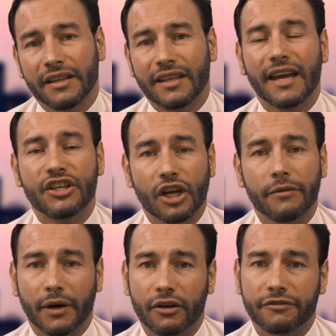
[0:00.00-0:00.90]
The
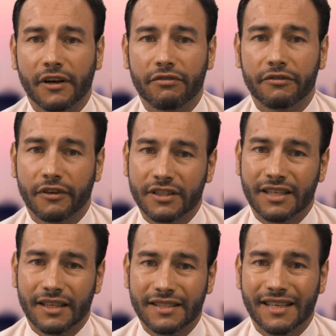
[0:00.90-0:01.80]
AJ Bell Favourite
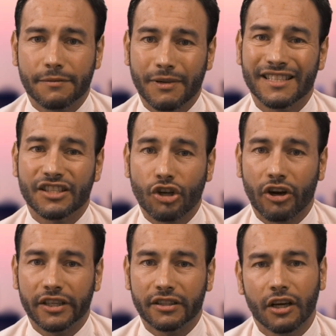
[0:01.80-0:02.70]
Funds list has been
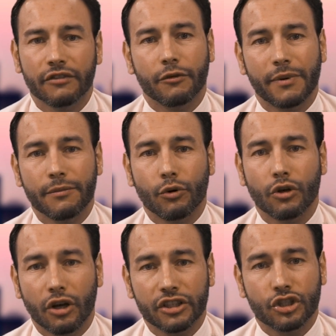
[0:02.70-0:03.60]
designed for people
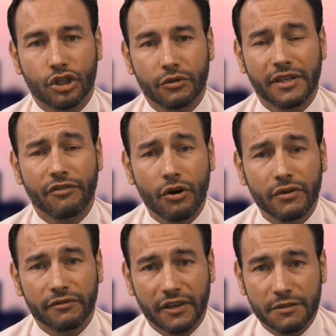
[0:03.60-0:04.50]
who like to choose their
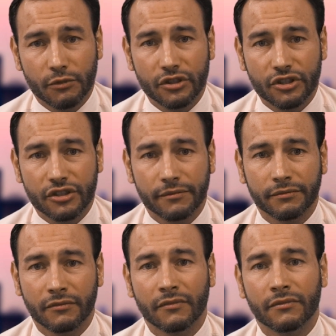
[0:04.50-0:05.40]
own investments,
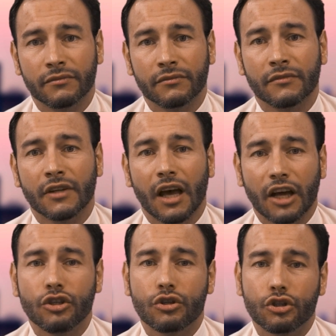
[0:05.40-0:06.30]

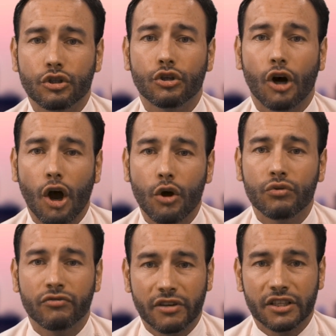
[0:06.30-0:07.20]
and you should do your
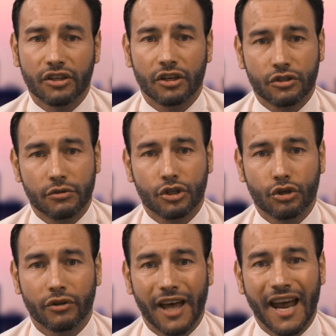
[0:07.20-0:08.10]
own research to
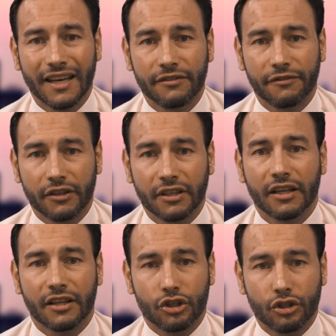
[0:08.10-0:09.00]
ensure that any fund
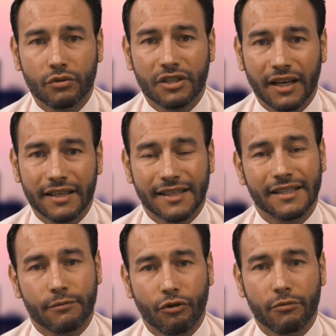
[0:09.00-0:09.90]
that you select
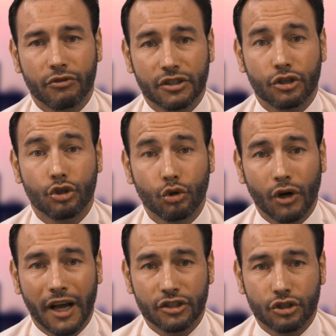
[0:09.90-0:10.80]
is appropriate to
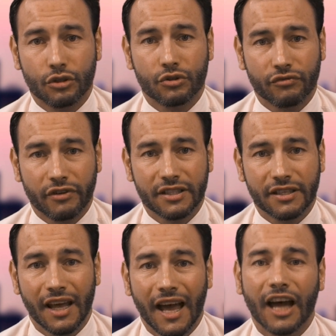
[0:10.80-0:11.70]
your attitude to
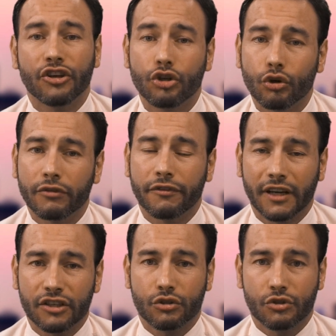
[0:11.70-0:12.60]
risk and your
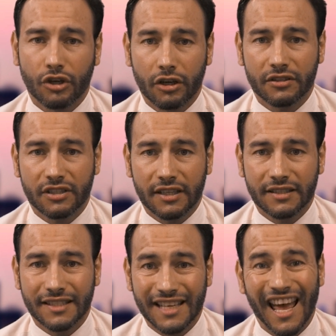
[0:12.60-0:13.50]
financial
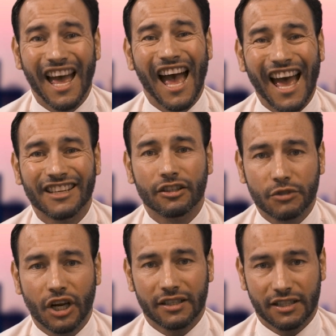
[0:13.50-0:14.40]
circumstances and
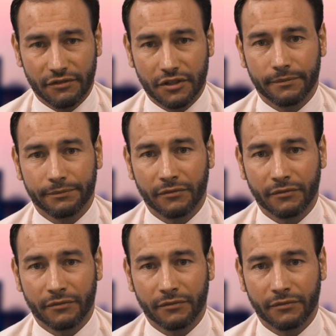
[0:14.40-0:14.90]
objectives.